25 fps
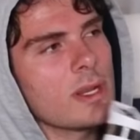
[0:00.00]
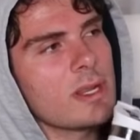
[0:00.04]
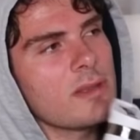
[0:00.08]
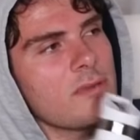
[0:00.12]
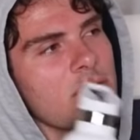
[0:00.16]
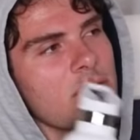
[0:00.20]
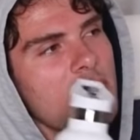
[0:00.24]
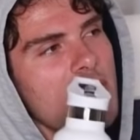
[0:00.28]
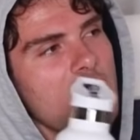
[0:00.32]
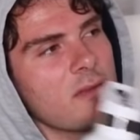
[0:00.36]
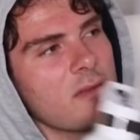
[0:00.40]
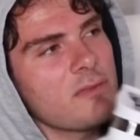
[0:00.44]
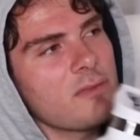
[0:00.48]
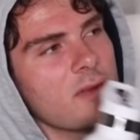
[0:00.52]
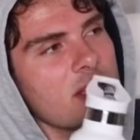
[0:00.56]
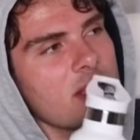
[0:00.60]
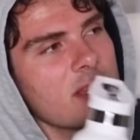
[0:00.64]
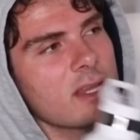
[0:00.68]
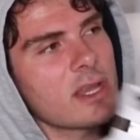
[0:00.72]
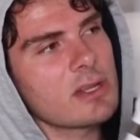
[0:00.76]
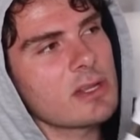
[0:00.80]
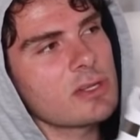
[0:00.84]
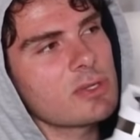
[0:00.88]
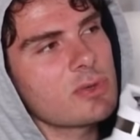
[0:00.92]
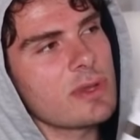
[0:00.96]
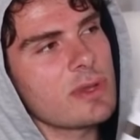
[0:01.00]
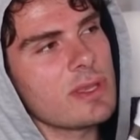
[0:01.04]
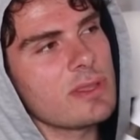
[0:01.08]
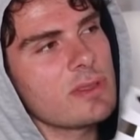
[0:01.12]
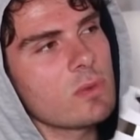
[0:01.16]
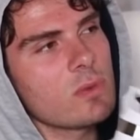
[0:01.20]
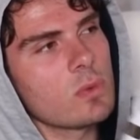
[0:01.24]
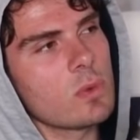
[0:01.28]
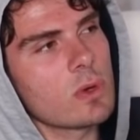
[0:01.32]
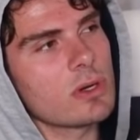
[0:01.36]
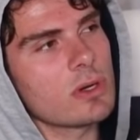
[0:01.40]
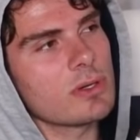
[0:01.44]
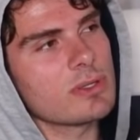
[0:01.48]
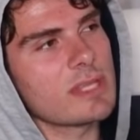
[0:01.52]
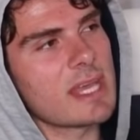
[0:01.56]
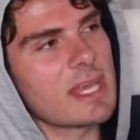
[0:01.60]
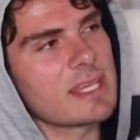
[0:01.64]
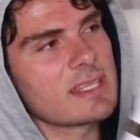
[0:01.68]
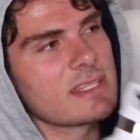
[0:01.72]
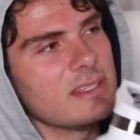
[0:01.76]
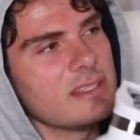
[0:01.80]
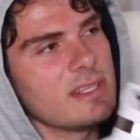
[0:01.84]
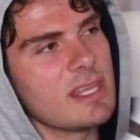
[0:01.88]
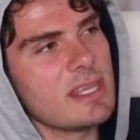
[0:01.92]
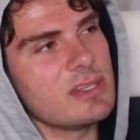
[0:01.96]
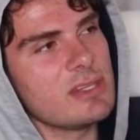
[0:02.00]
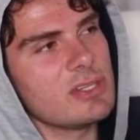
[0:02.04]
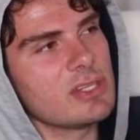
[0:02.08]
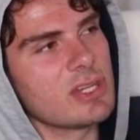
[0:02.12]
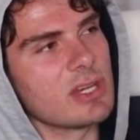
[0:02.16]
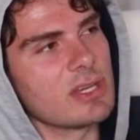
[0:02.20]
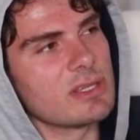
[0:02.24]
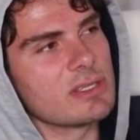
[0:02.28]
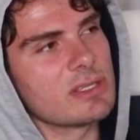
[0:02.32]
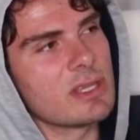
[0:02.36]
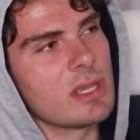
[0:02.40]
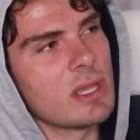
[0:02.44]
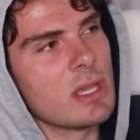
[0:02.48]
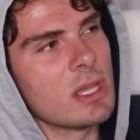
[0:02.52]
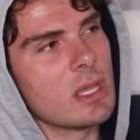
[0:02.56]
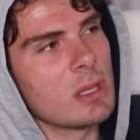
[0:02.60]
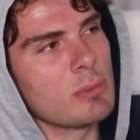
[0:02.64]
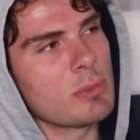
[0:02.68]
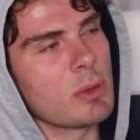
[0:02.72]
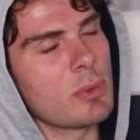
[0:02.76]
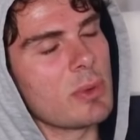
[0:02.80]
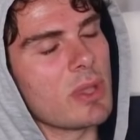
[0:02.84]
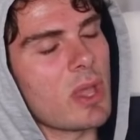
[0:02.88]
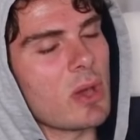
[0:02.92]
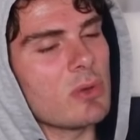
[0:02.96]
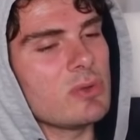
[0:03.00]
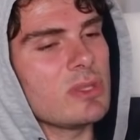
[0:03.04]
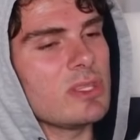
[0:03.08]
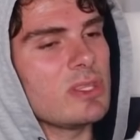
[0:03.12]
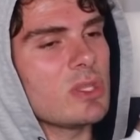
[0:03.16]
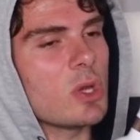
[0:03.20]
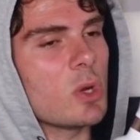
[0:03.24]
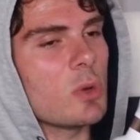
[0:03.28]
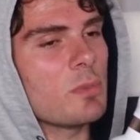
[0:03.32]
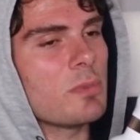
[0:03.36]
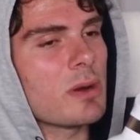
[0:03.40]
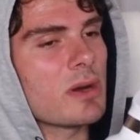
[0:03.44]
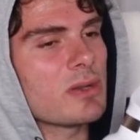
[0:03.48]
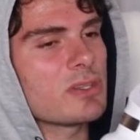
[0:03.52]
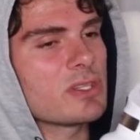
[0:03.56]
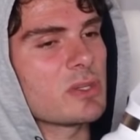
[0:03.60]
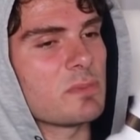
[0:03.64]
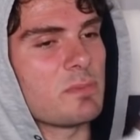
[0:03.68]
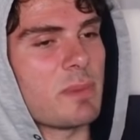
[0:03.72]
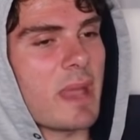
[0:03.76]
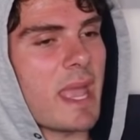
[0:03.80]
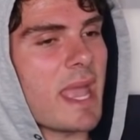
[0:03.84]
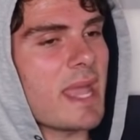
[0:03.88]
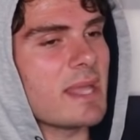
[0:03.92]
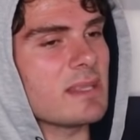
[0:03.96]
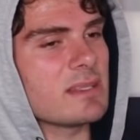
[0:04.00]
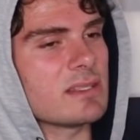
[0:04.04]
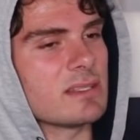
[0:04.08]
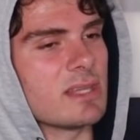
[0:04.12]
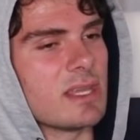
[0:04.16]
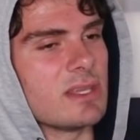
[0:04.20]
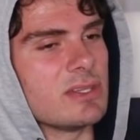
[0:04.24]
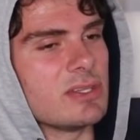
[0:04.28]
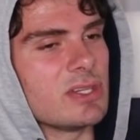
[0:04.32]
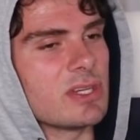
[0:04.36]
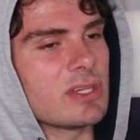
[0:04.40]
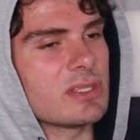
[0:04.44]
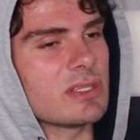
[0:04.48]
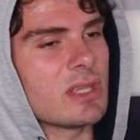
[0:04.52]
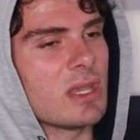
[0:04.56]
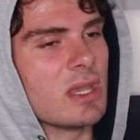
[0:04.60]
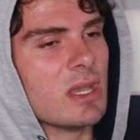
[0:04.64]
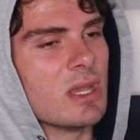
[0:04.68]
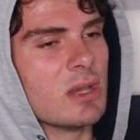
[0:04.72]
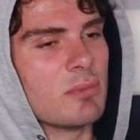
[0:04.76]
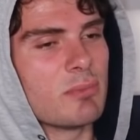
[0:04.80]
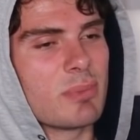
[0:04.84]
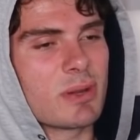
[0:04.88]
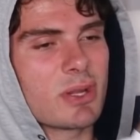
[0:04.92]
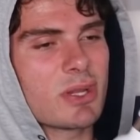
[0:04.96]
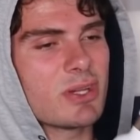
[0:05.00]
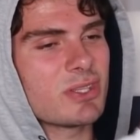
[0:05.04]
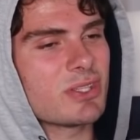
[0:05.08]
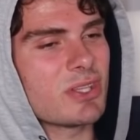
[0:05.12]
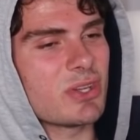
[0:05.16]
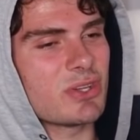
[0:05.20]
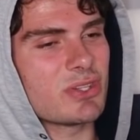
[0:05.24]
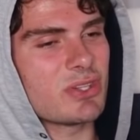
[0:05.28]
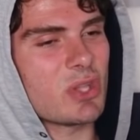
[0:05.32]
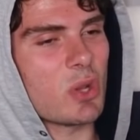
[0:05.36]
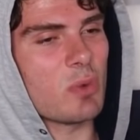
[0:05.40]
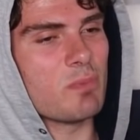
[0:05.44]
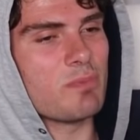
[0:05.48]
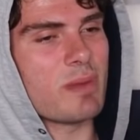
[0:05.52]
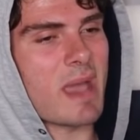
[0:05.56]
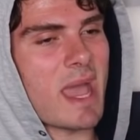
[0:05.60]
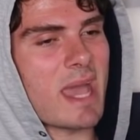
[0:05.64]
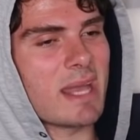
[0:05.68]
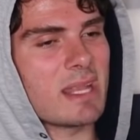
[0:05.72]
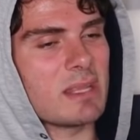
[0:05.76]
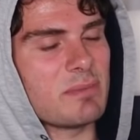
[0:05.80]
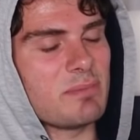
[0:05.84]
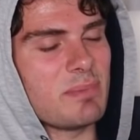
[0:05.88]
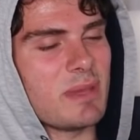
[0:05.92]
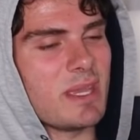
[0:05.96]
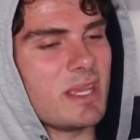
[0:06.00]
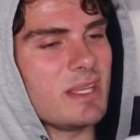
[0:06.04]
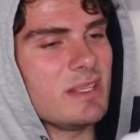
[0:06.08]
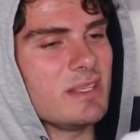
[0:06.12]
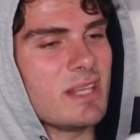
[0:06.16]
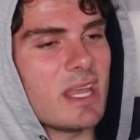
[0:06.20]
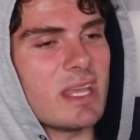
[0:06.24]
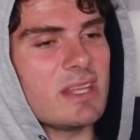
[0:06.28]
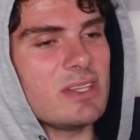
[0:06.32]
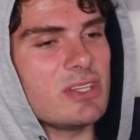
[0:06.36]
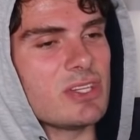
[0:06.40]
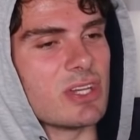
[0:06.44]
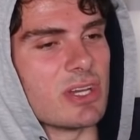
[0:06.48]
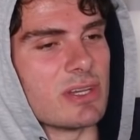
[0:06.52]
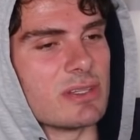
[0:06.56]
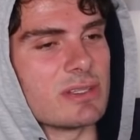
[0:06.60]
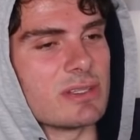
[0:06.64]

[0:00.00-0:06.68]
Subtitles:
if every country in the world has ninjas, but we only know about Japan's ninjas because they're so bad at being ninjas?